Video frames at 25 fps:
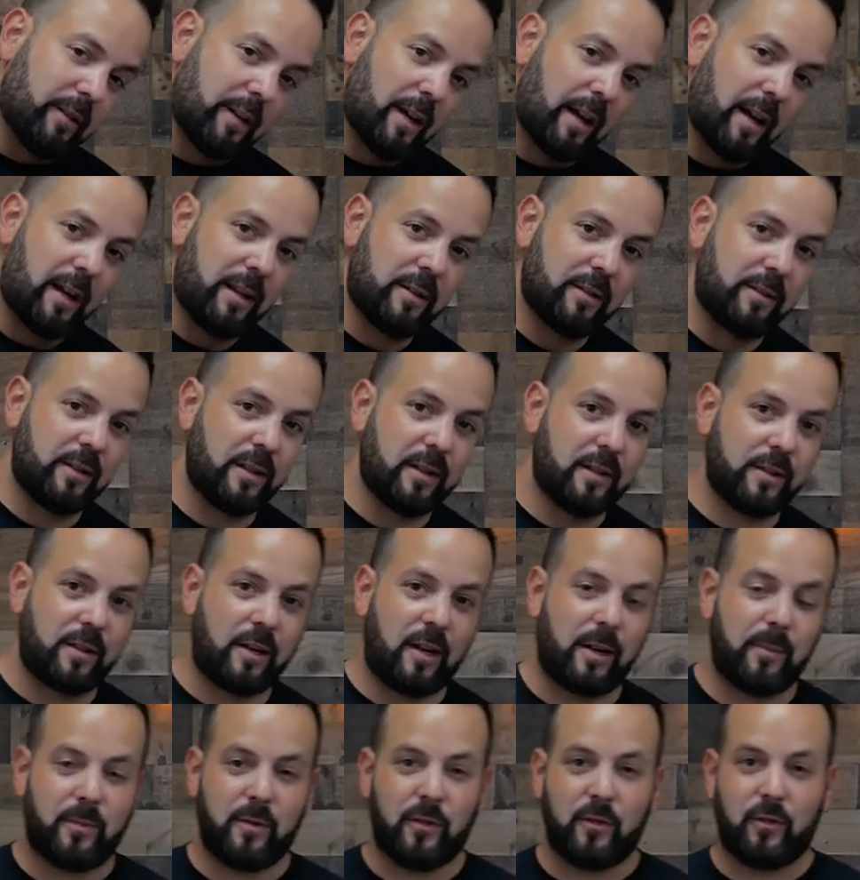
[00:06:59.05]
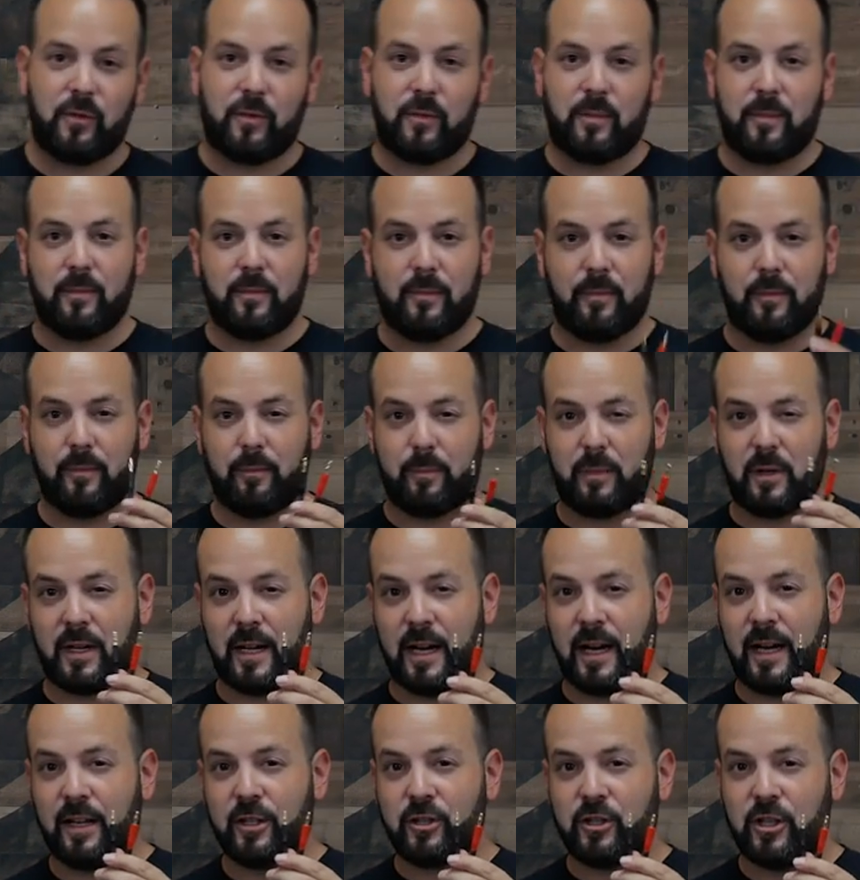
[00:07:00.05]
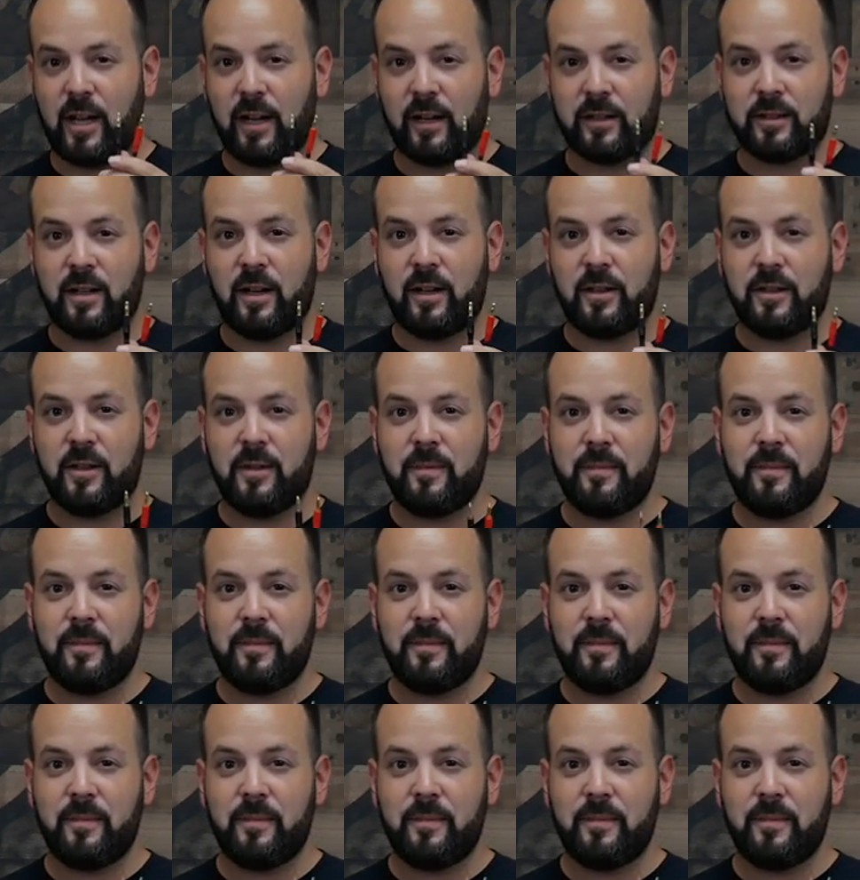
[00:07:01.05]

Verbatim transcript: that has these type of banana jacks on